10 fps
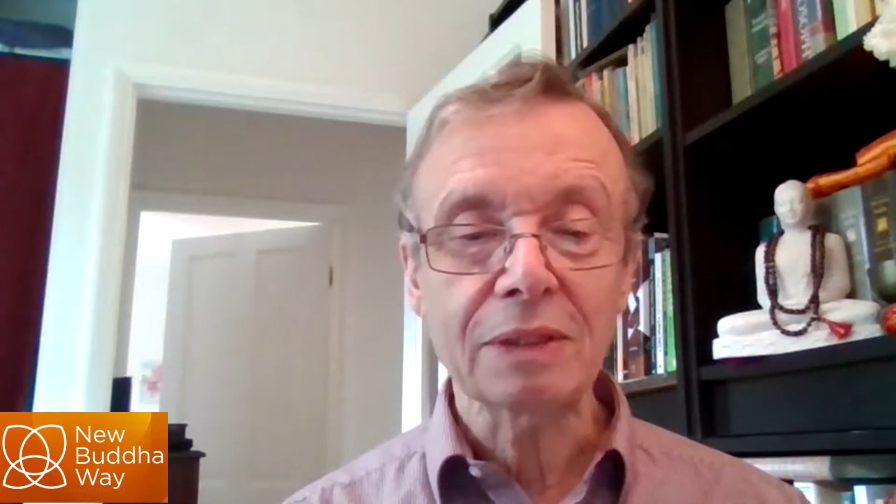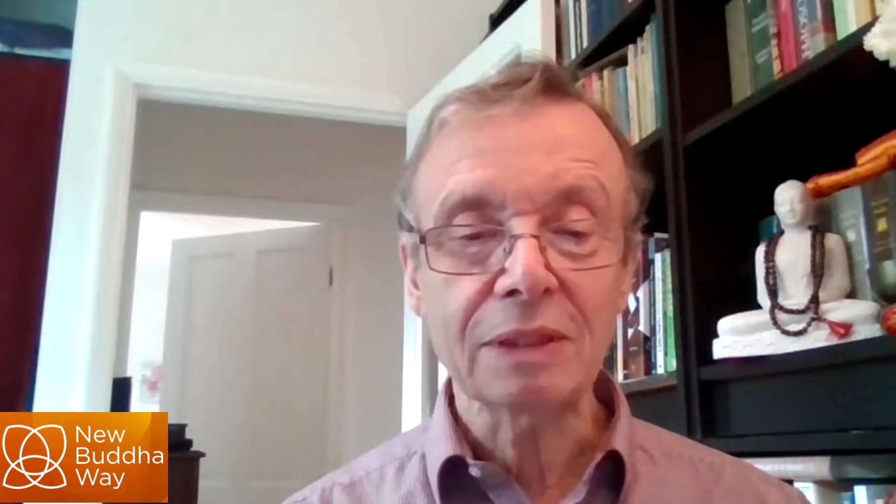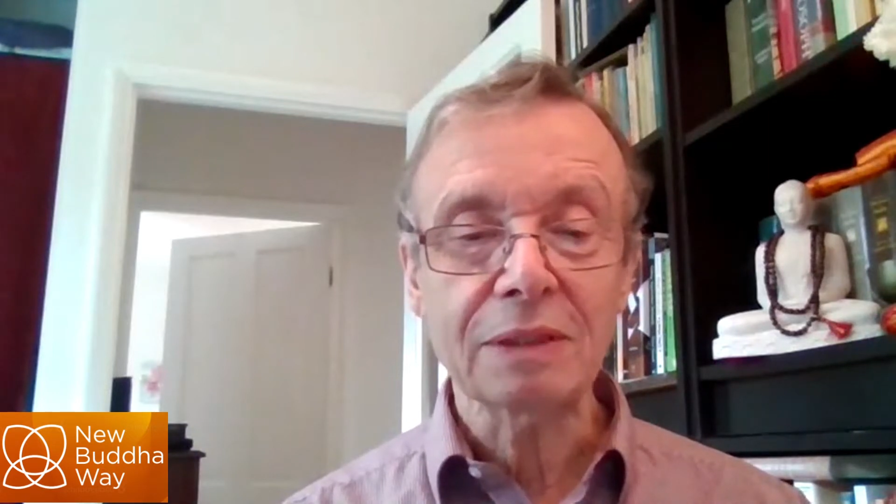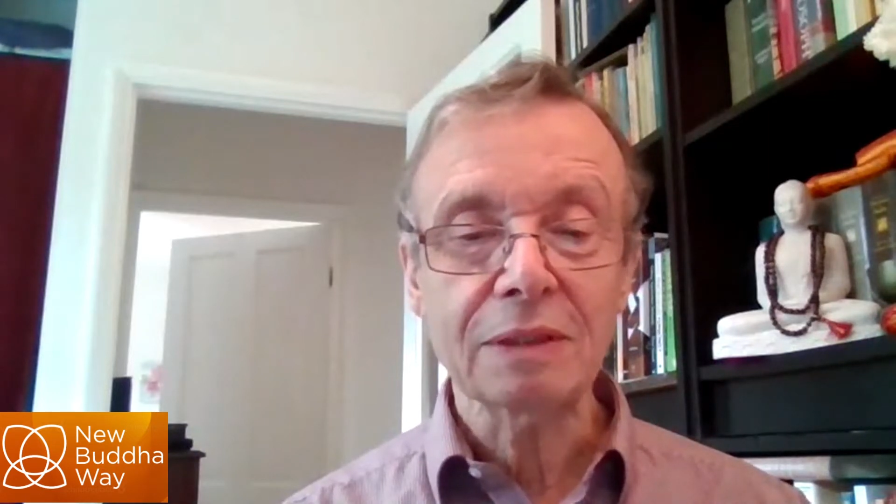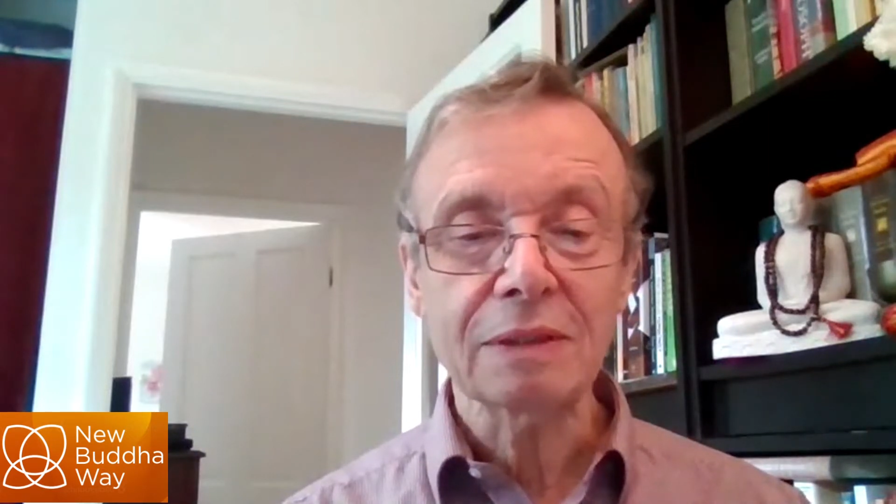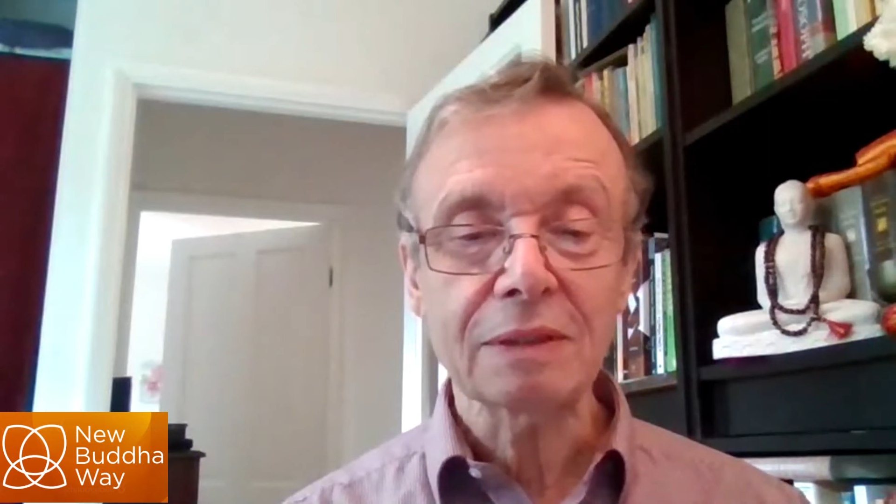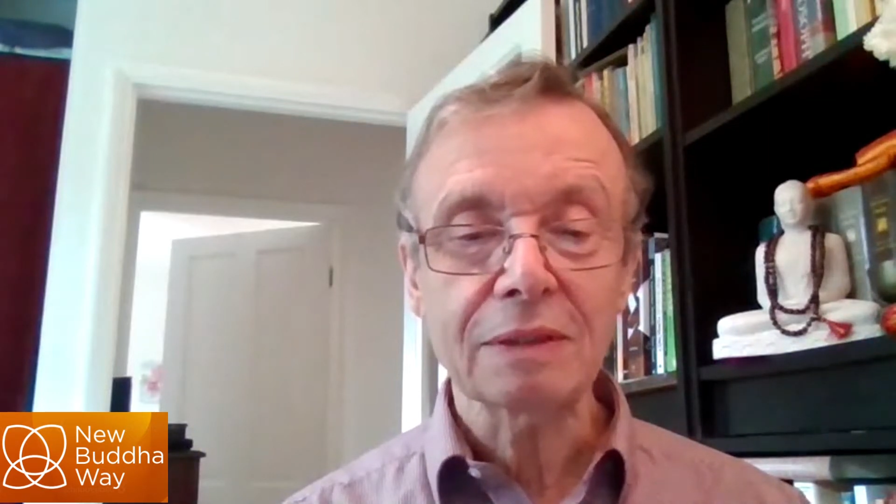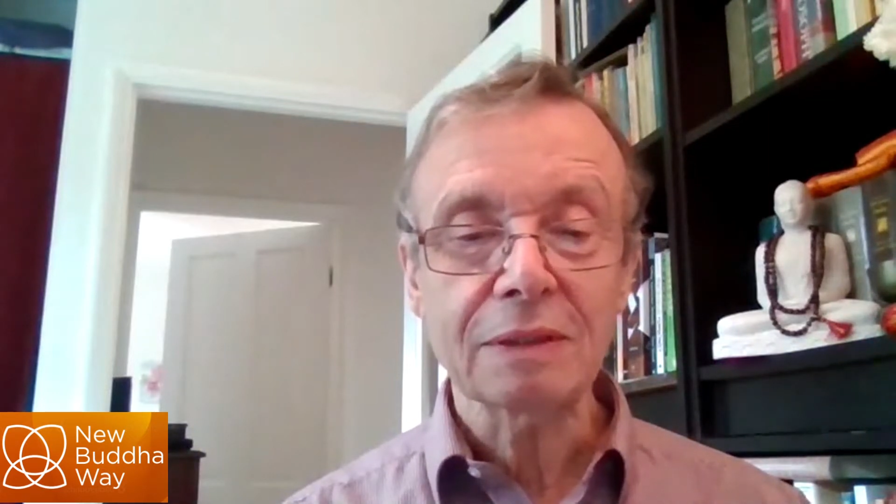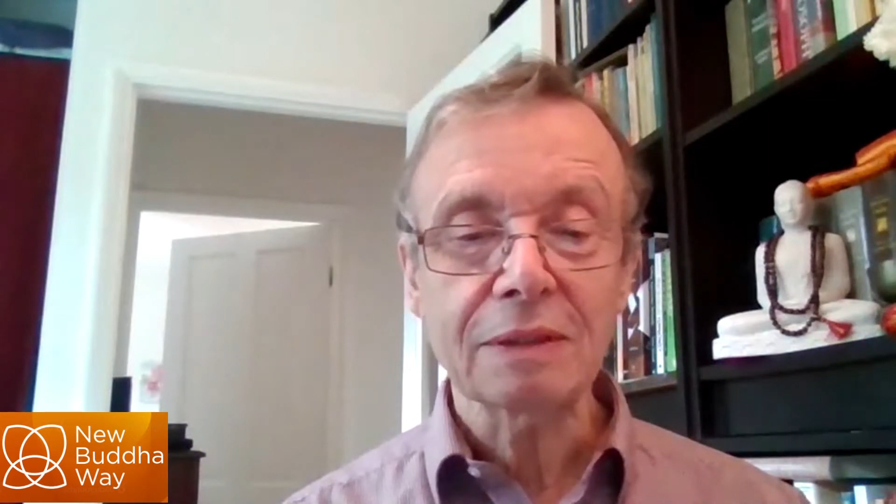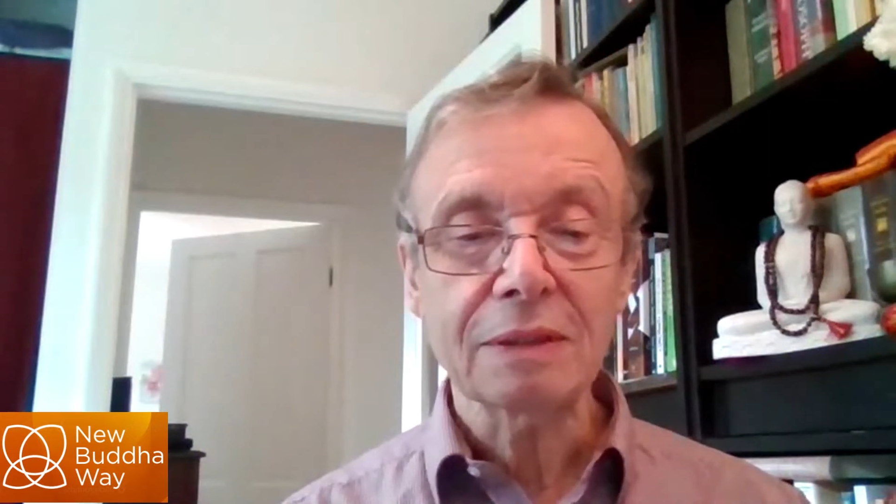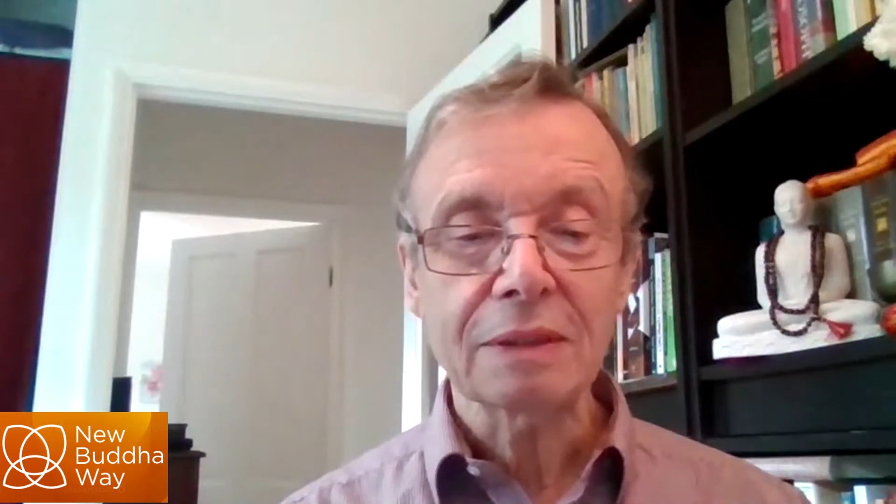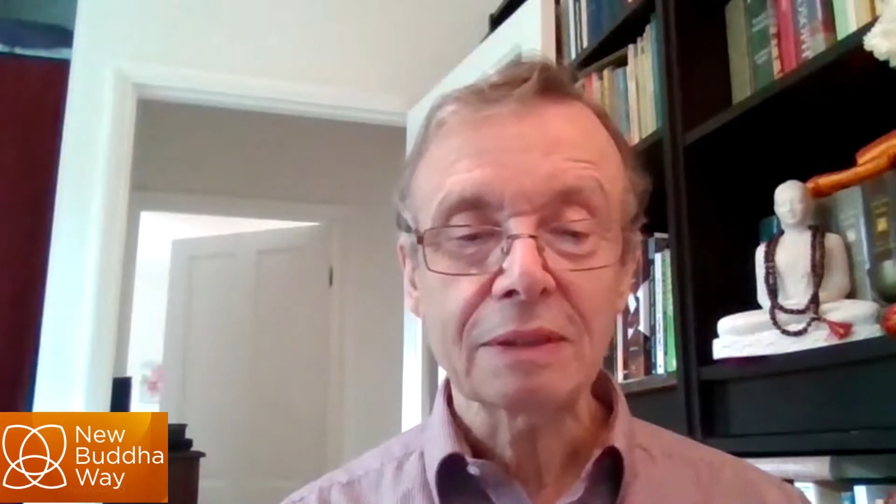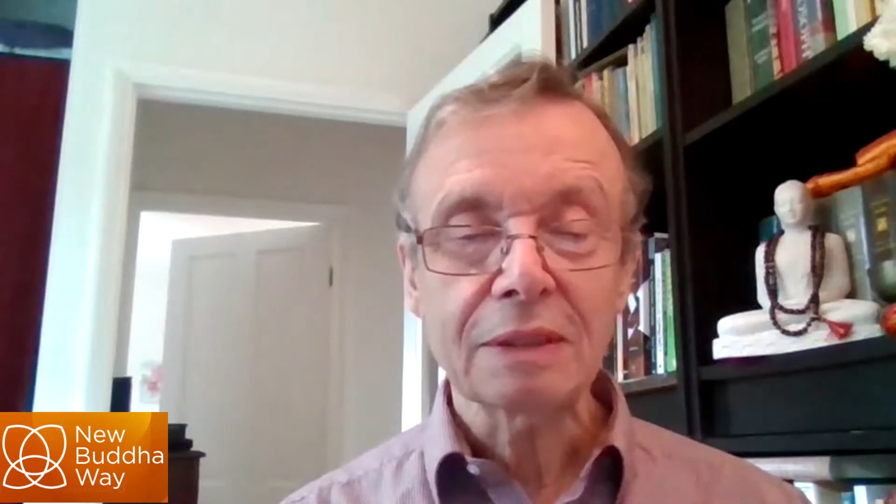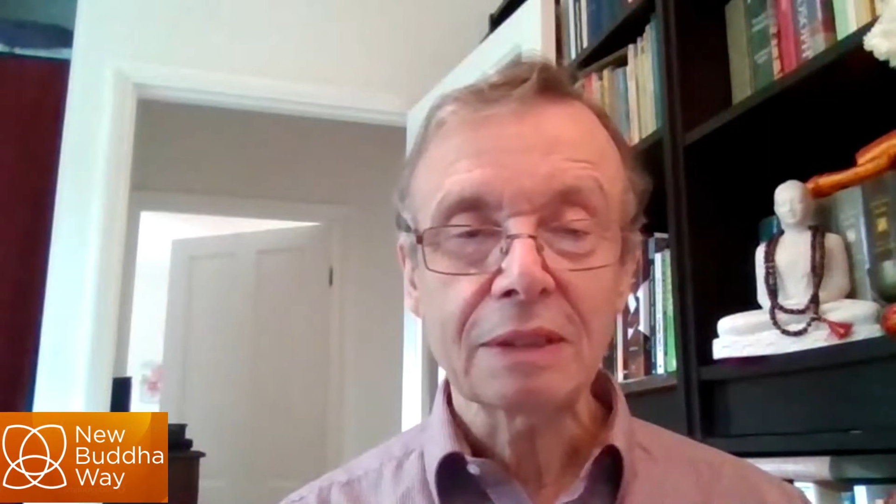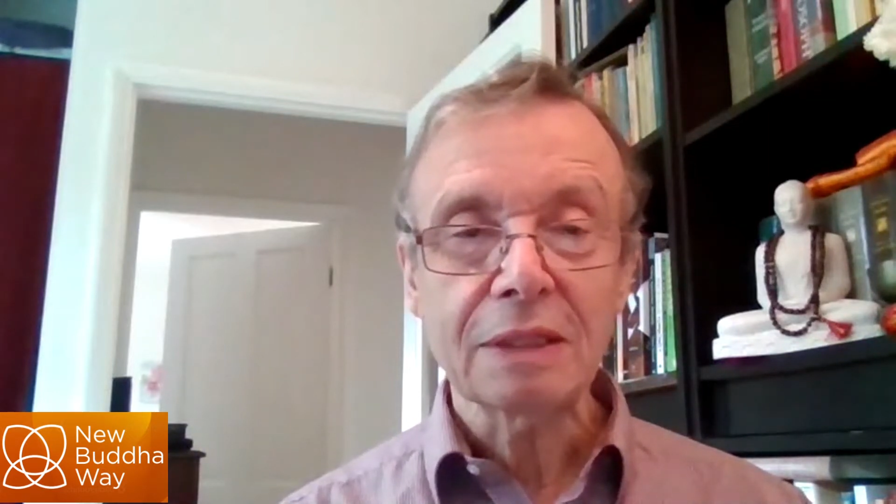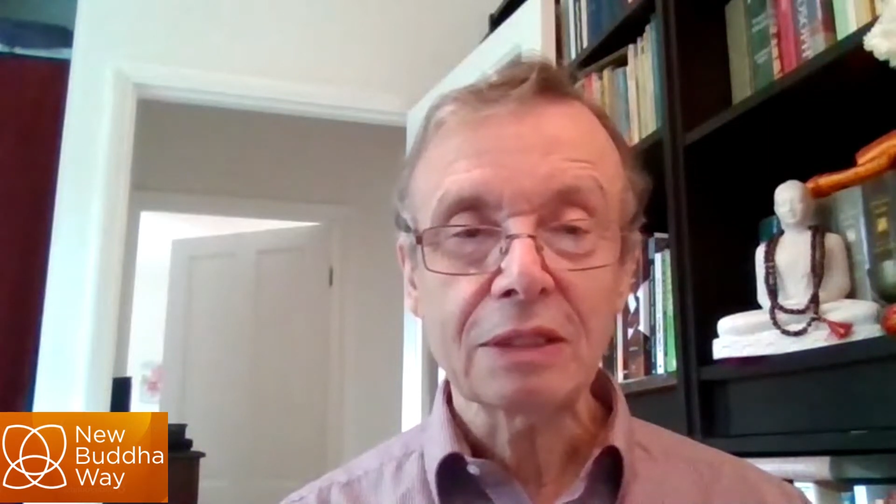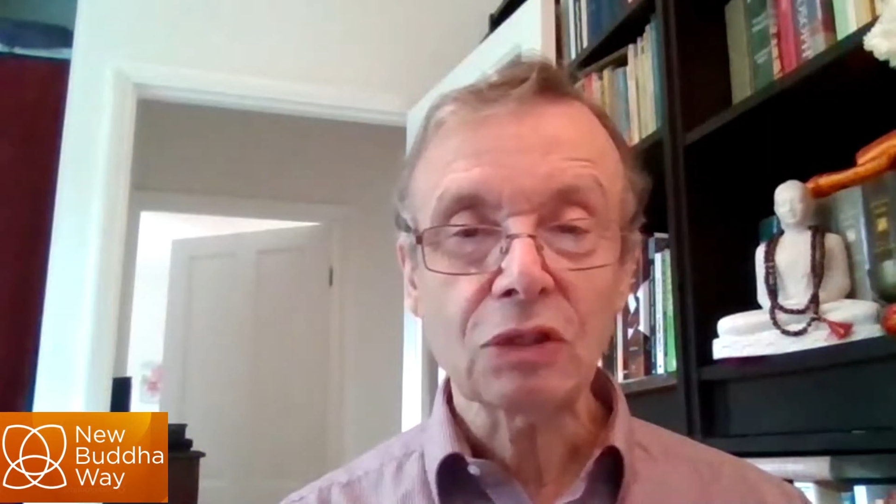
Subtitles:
it? It's